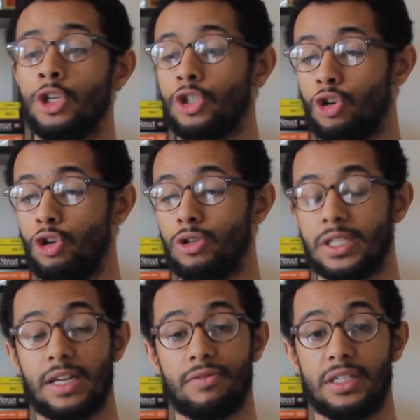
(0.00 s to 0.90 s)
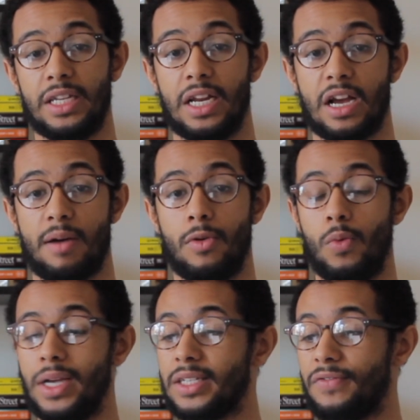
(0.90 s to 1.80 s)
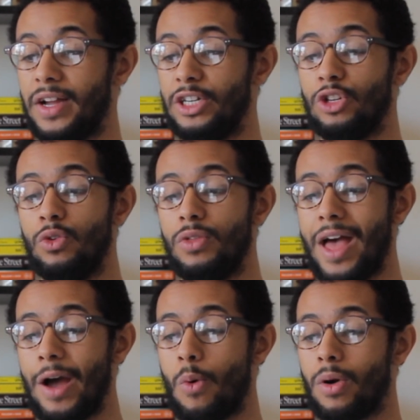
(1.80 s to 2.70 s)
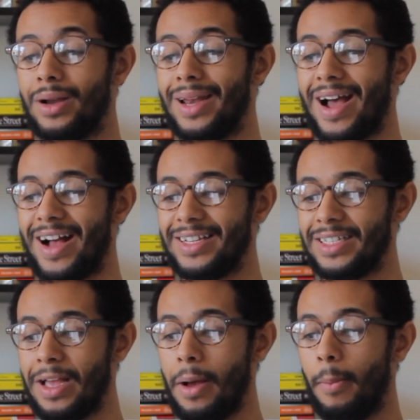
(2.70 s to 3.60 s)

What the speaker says: So you'll just have to see in a couple of weeks if I do that or not.